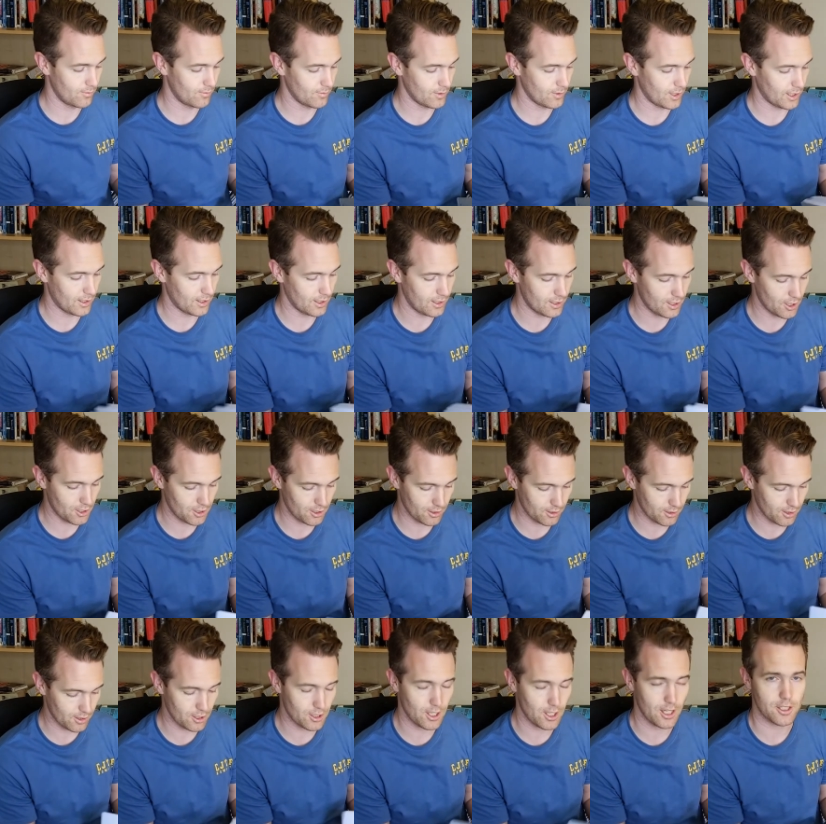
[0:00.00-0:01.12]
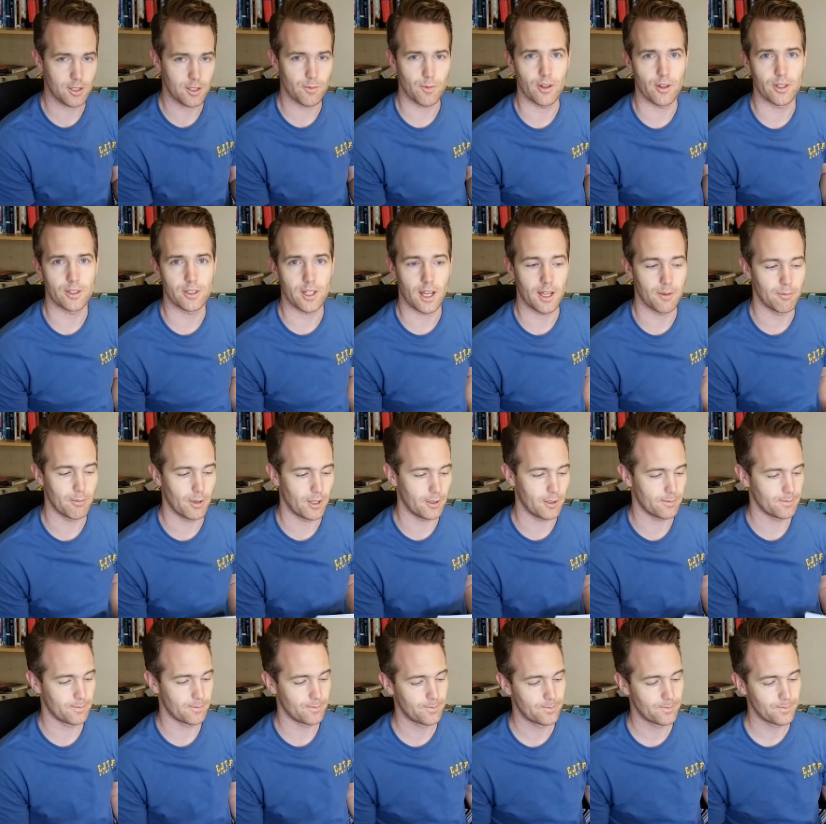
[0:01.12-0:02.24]
like the editions, they change them all the time.
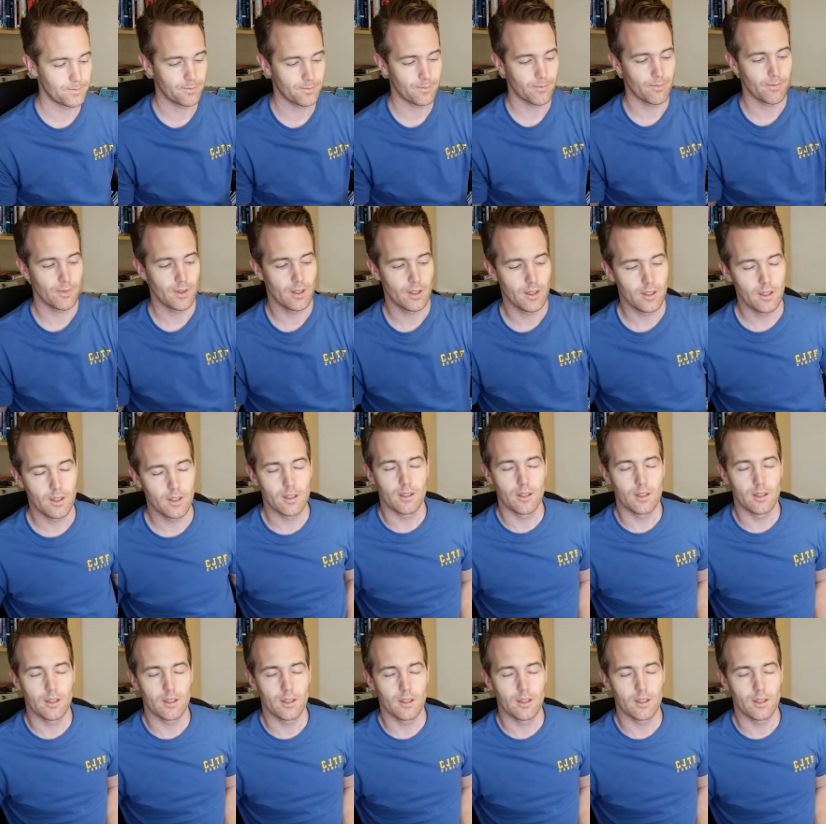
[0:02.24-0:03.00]
But